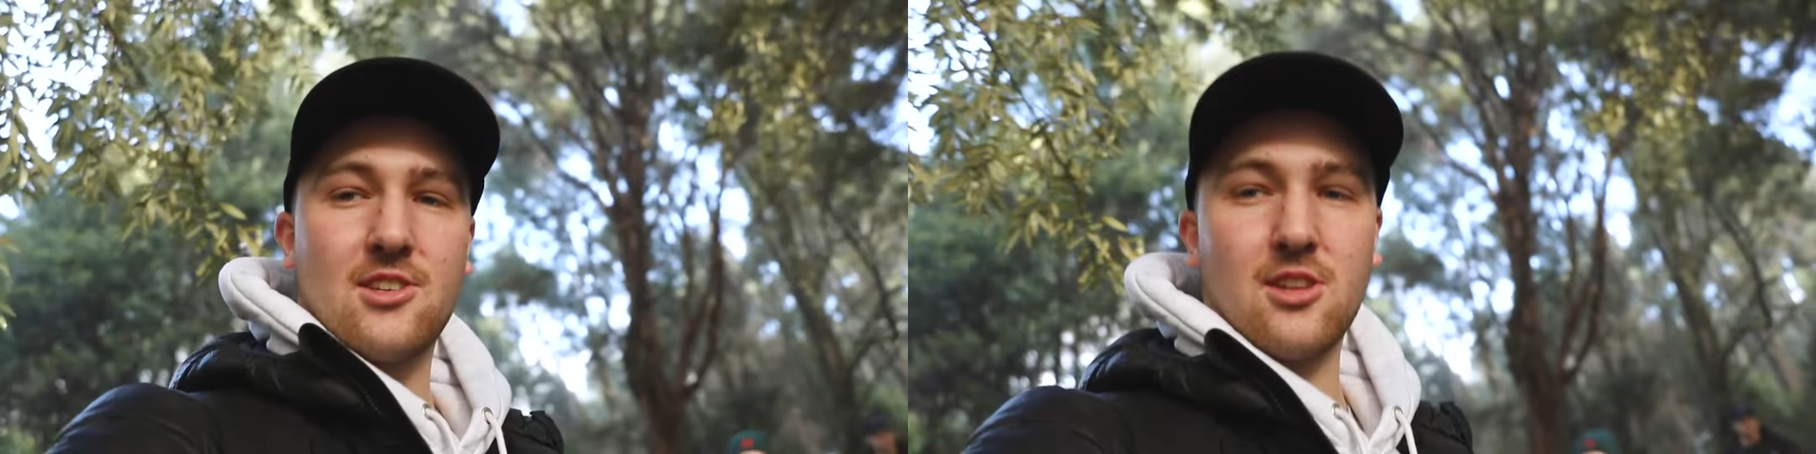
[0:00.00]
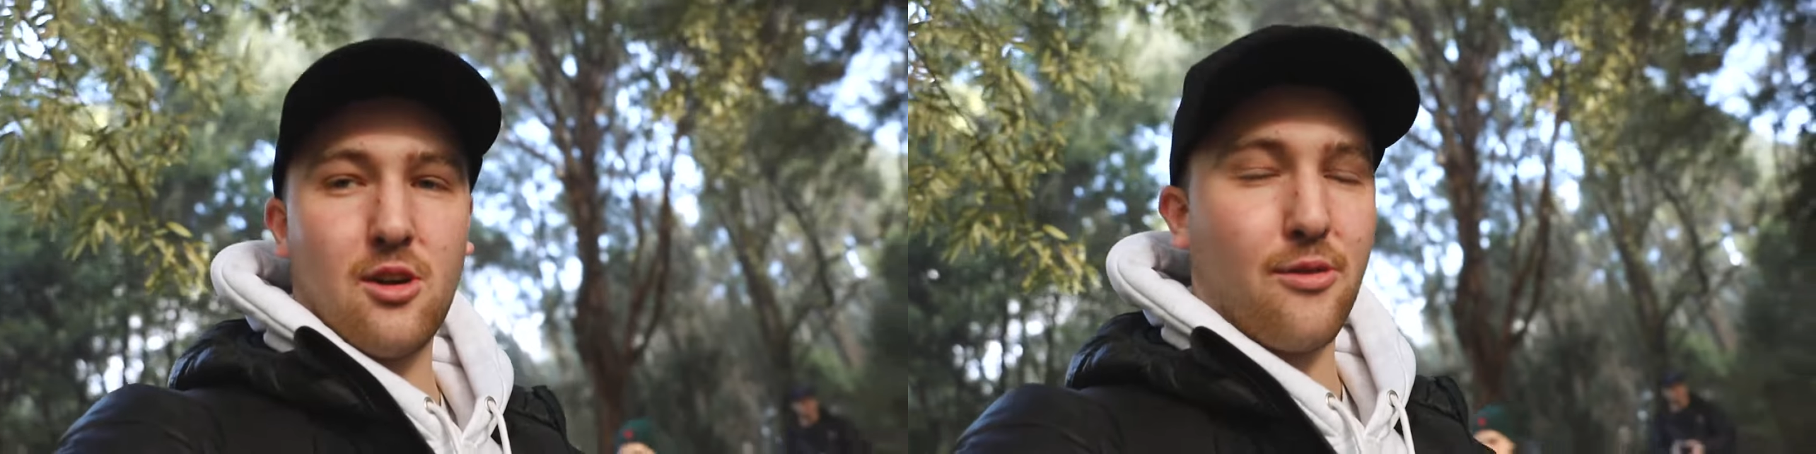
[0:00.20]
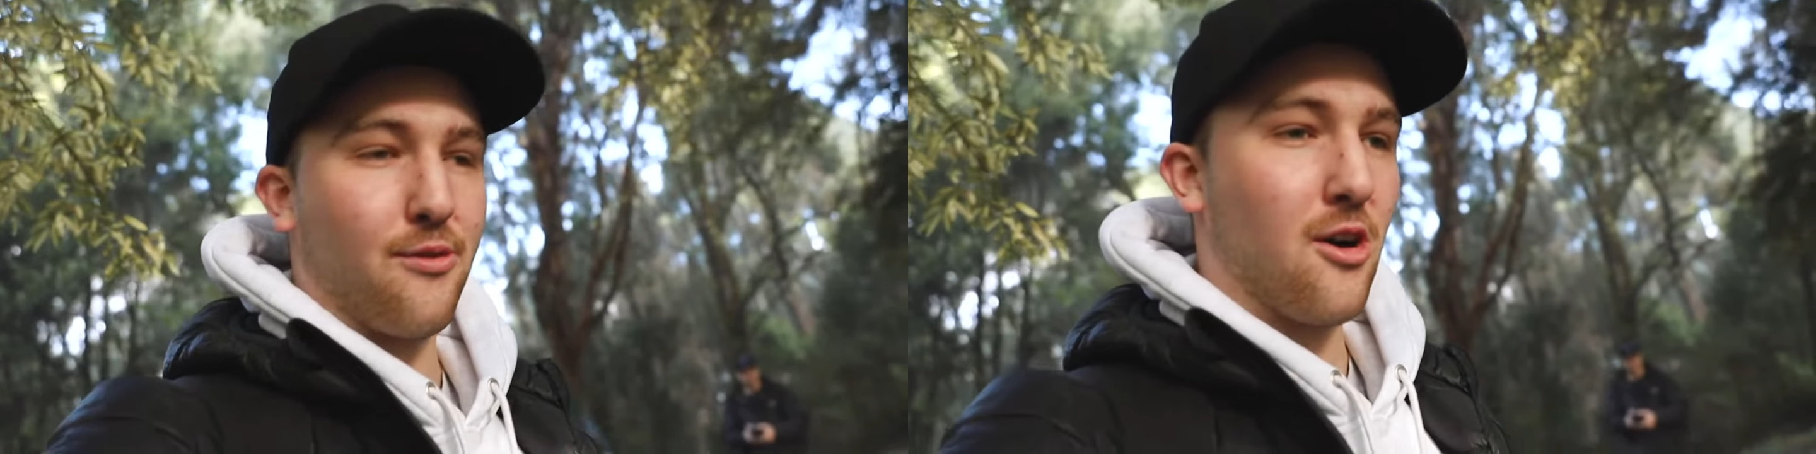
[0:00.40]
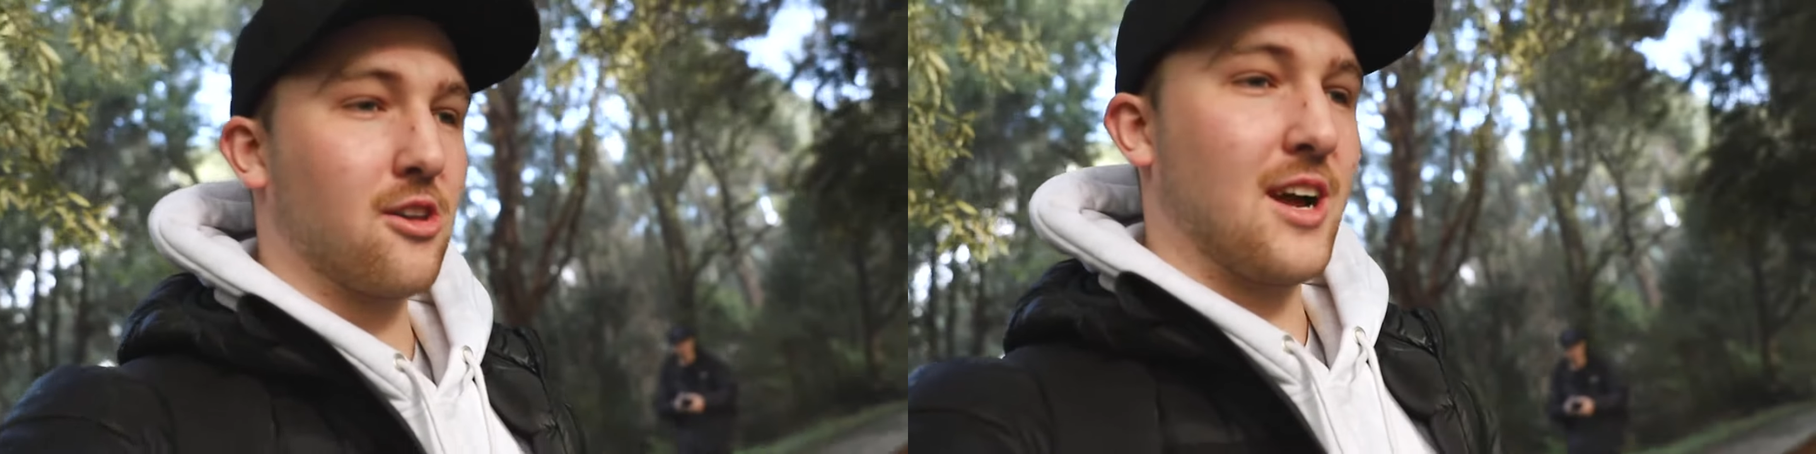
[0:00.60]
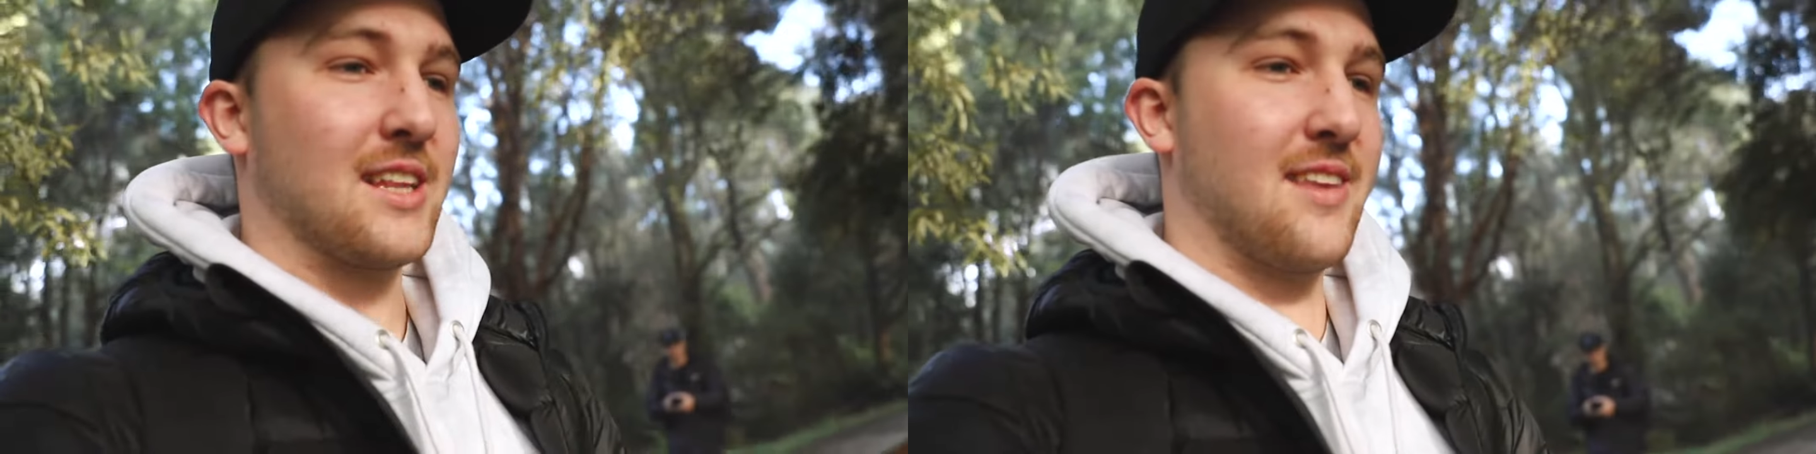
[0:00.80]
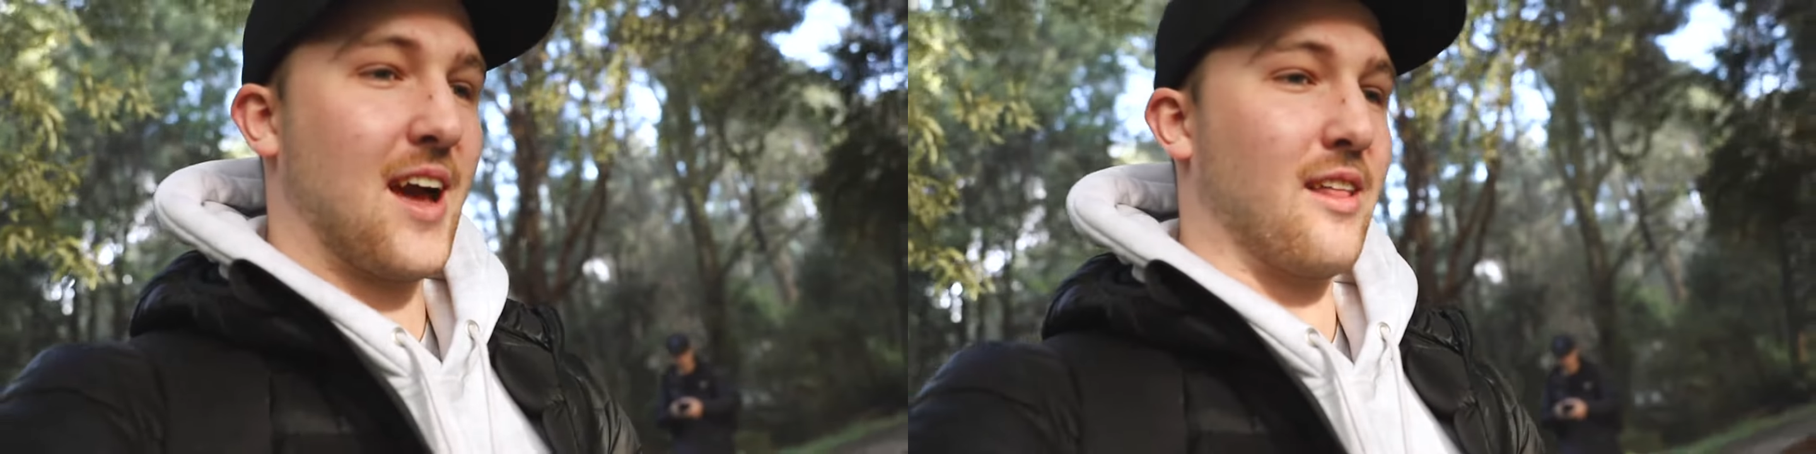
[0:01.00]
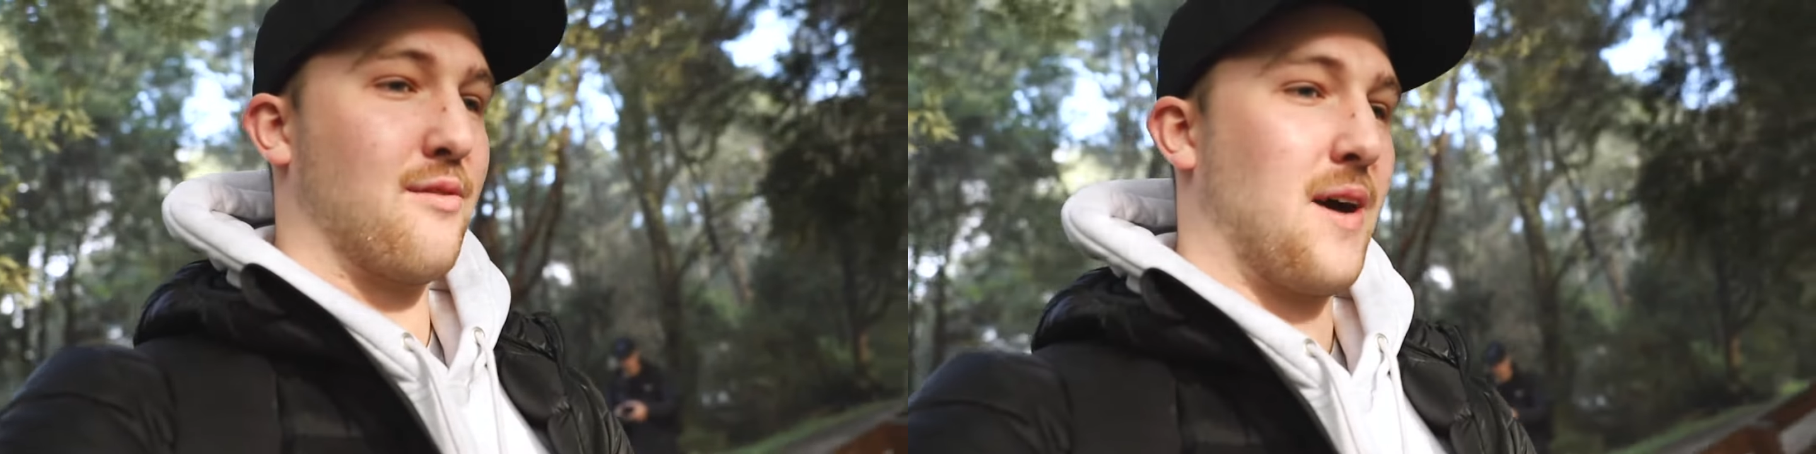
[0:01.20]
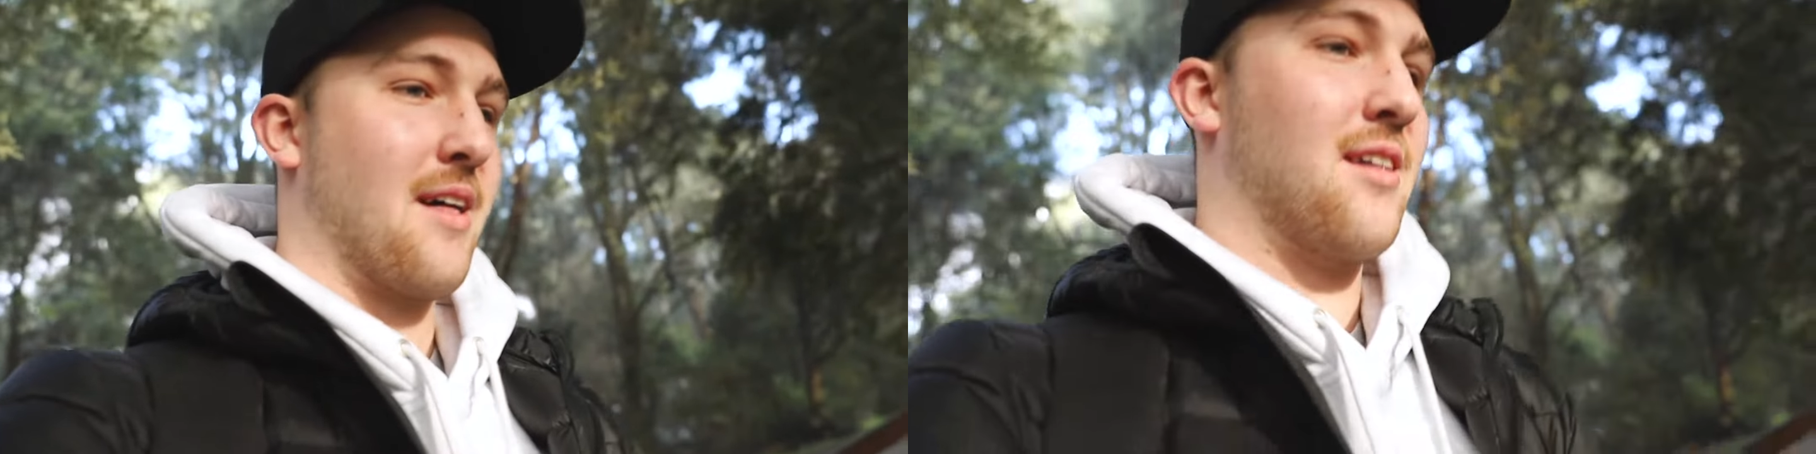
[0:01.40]
There's a lot of fog like down in
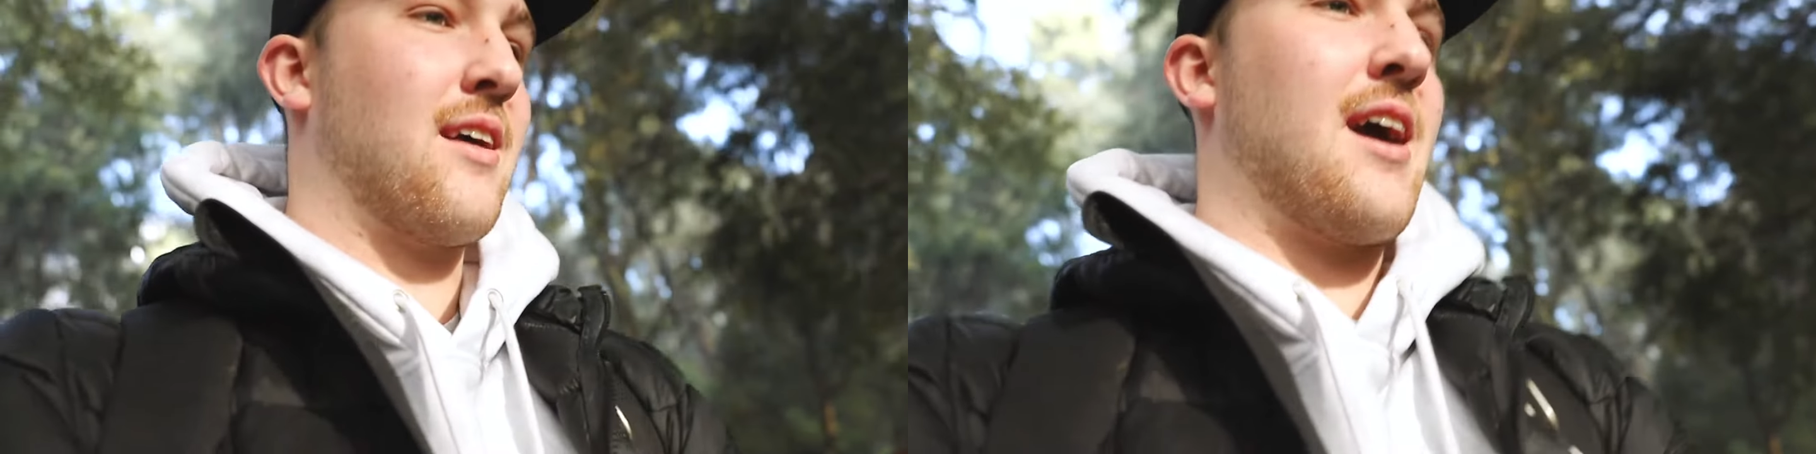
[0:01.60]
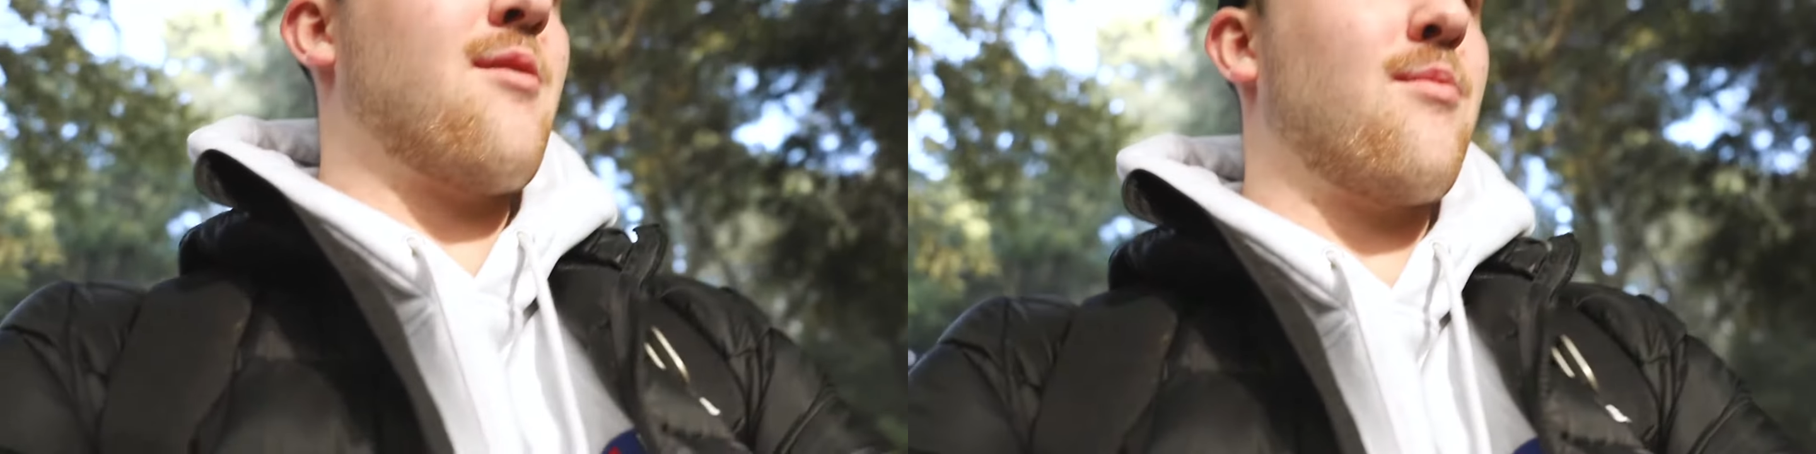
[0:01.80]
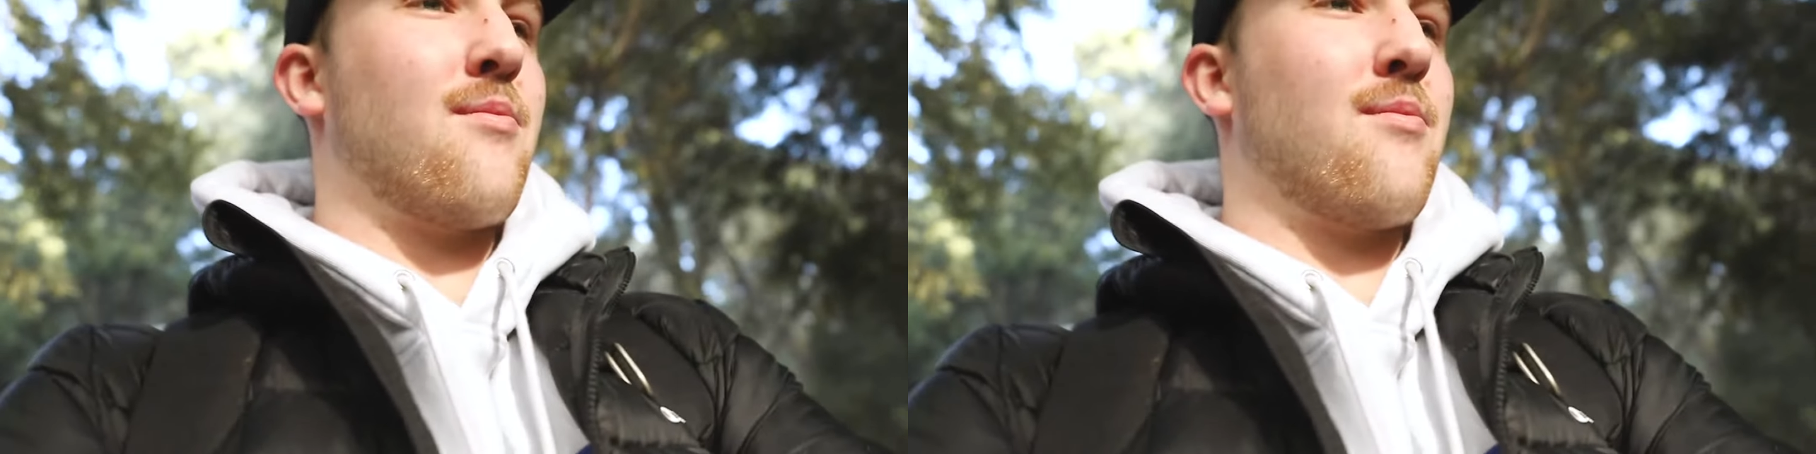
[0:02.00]
the valley there.